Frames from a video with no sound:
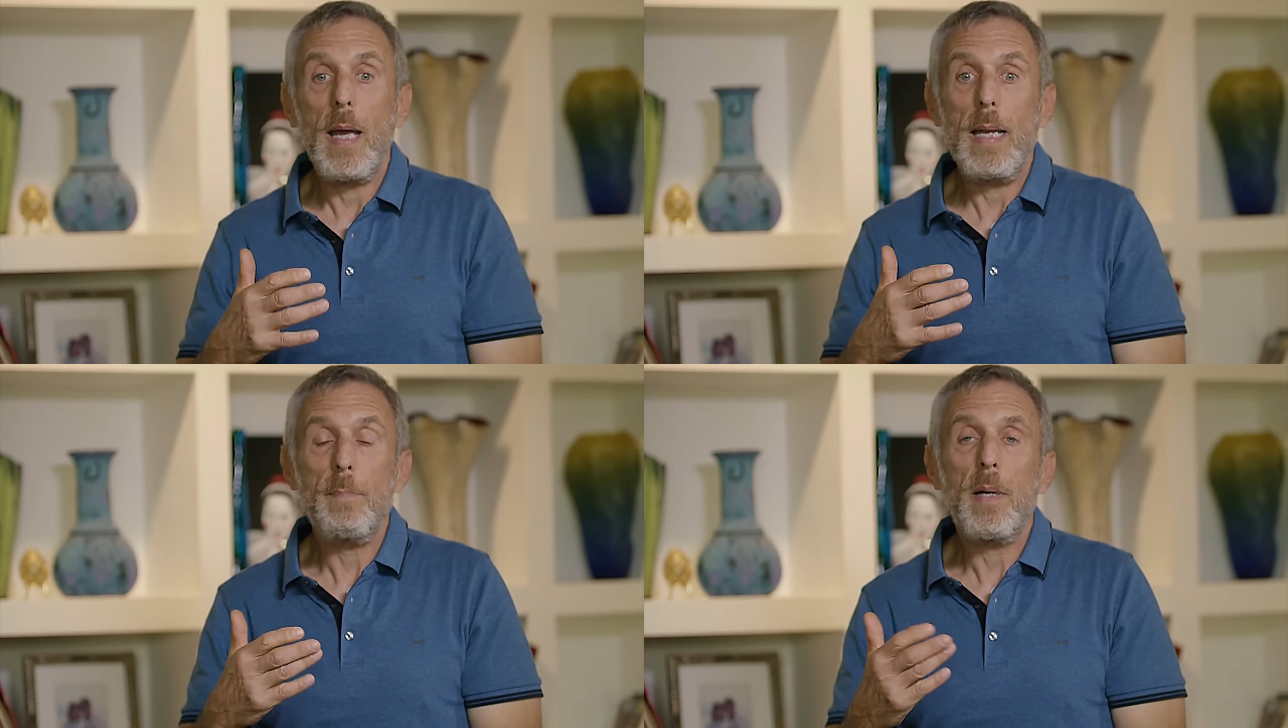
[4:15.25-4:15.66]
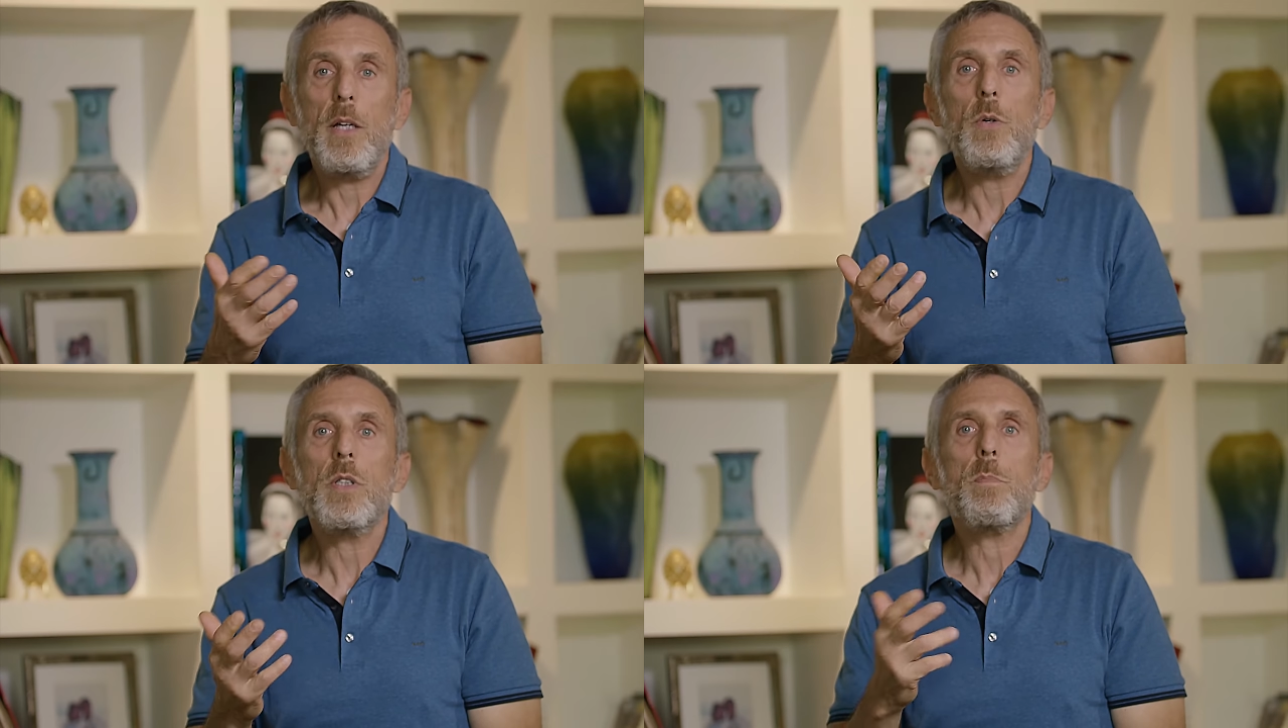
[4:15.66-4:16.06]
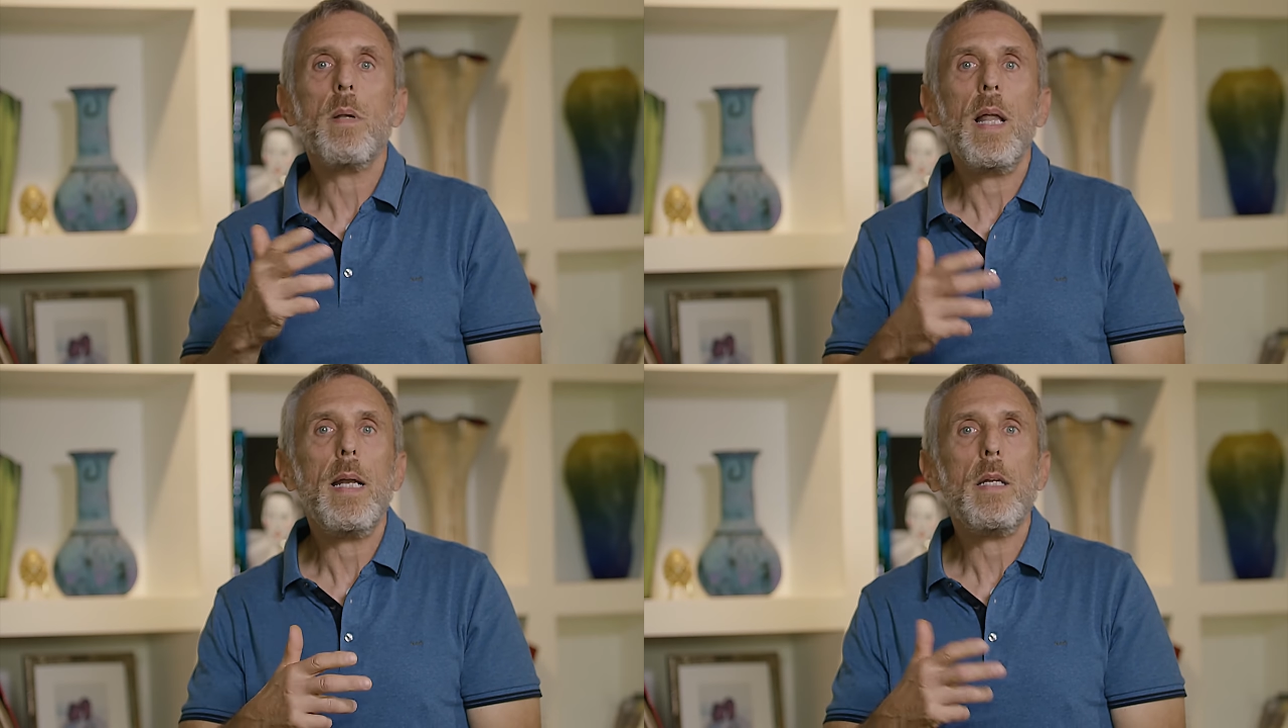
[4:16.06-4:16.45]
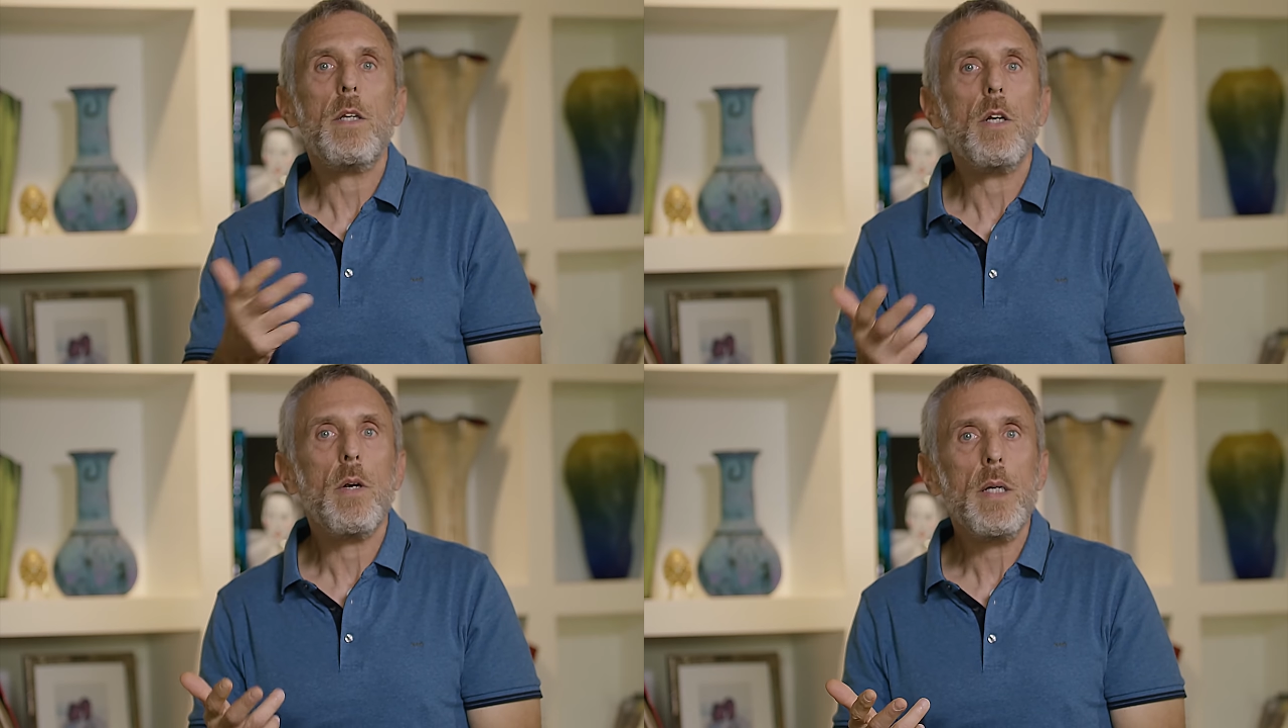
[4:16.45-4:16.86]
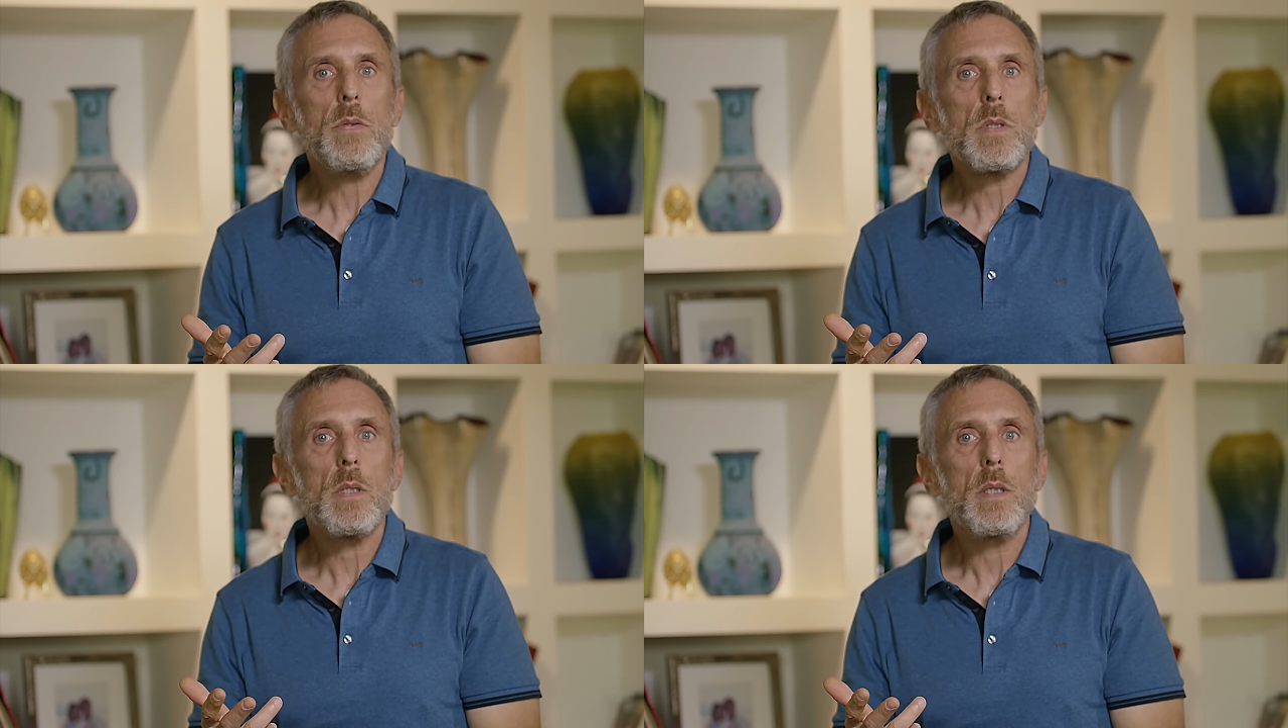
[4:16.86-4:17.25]
Anybody who is plant
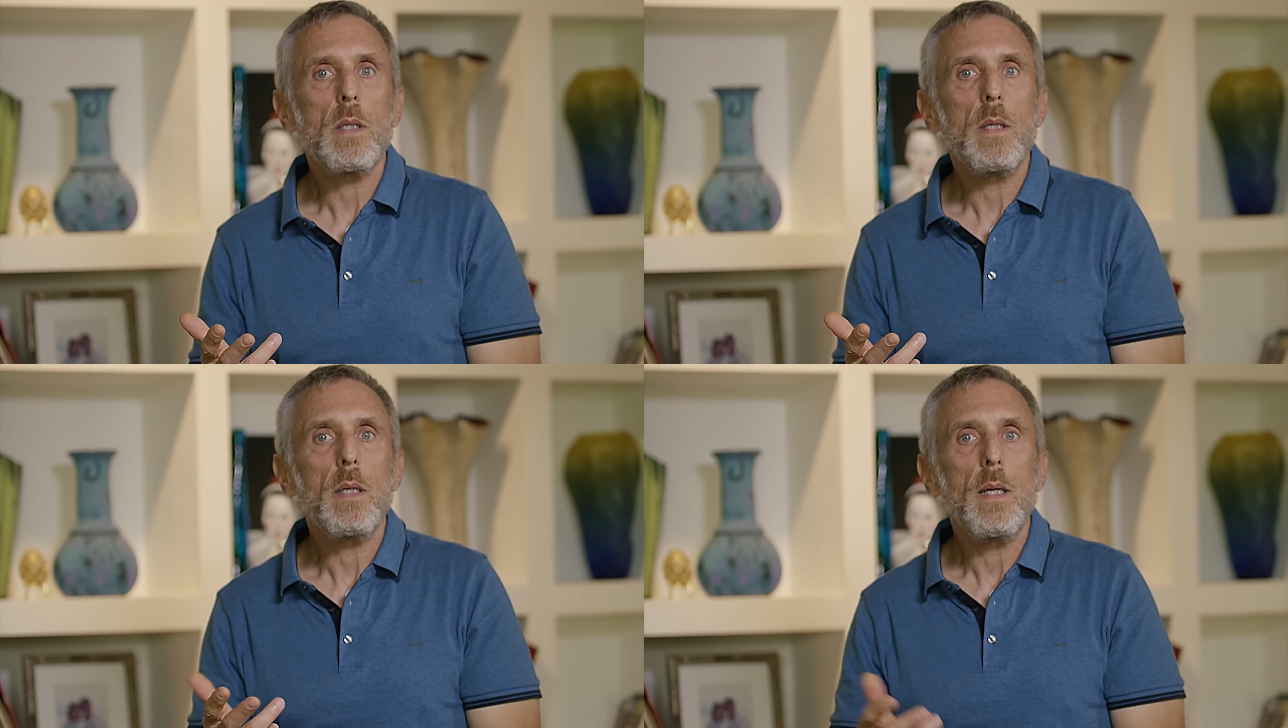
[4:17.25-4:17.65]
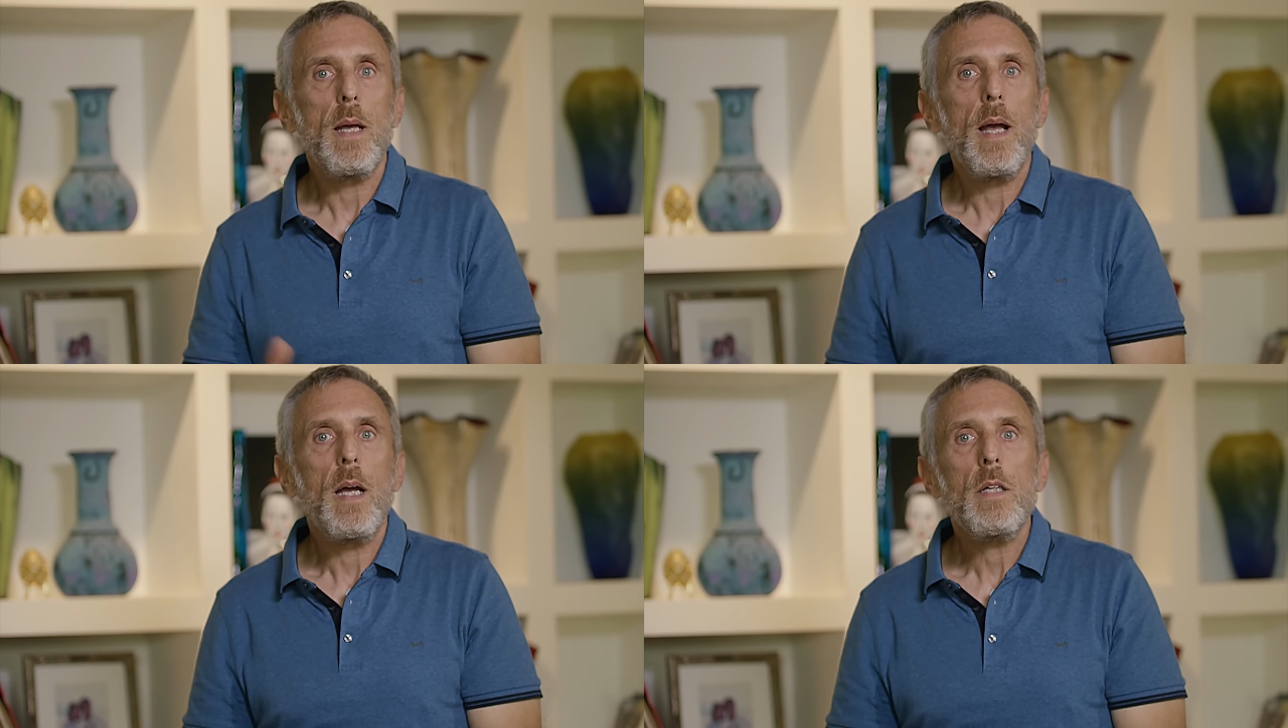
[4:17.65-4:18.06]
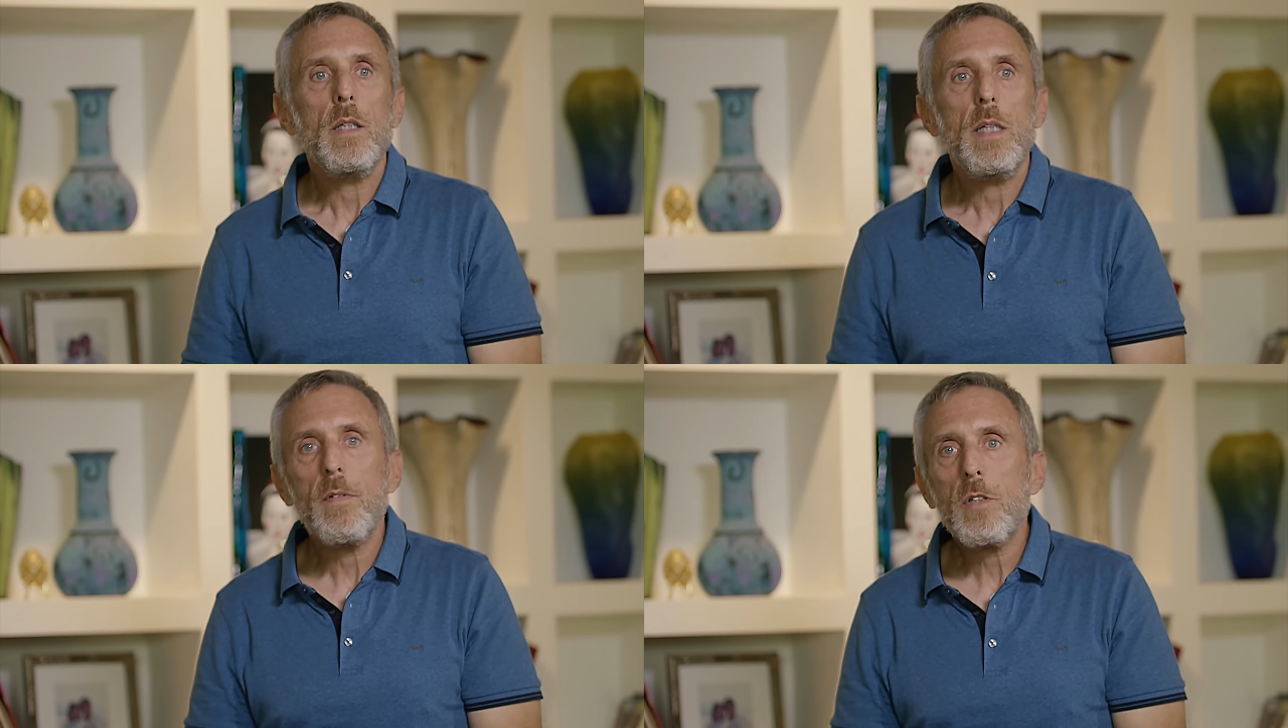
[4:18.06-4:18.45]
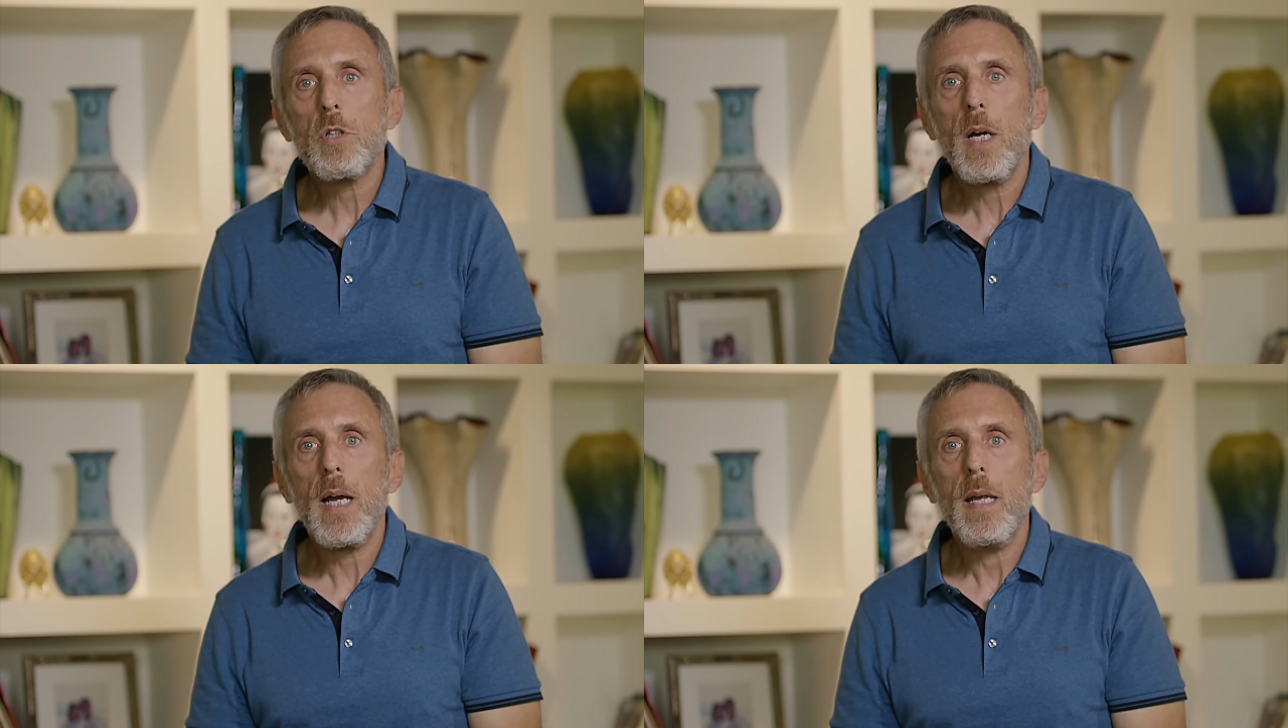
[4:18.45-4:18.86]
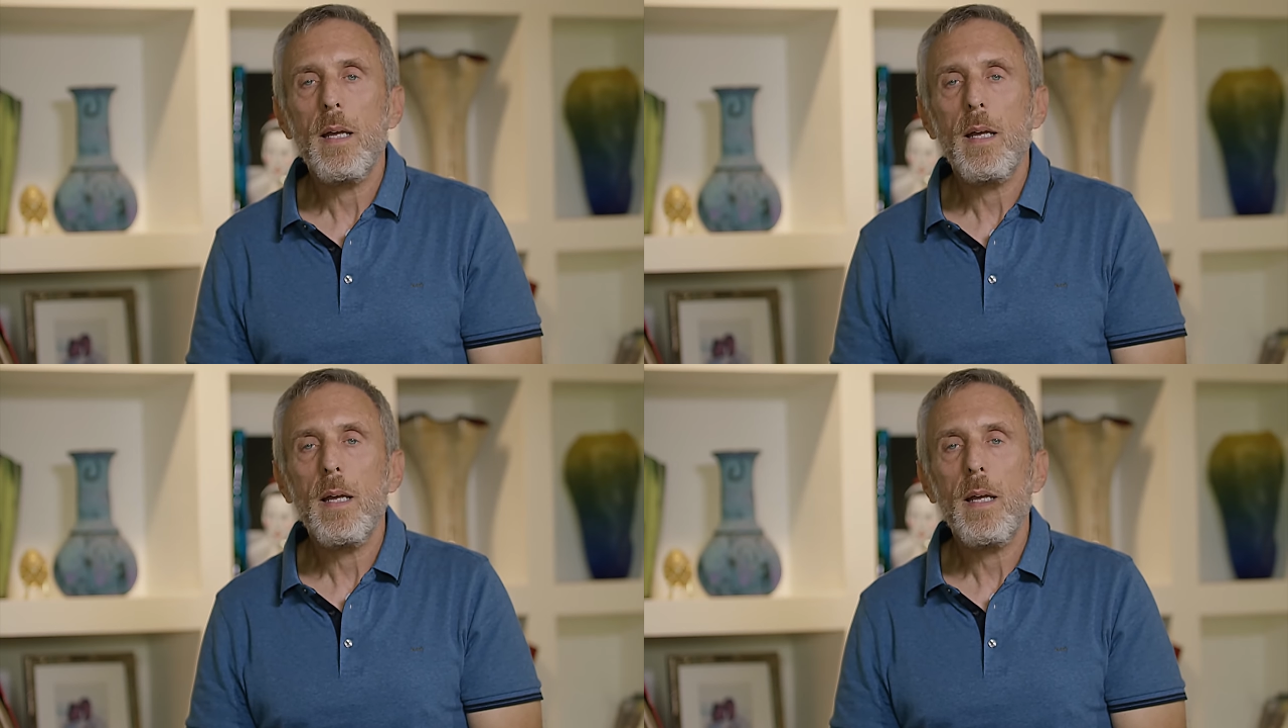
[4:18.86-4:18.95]
curious, give it a try.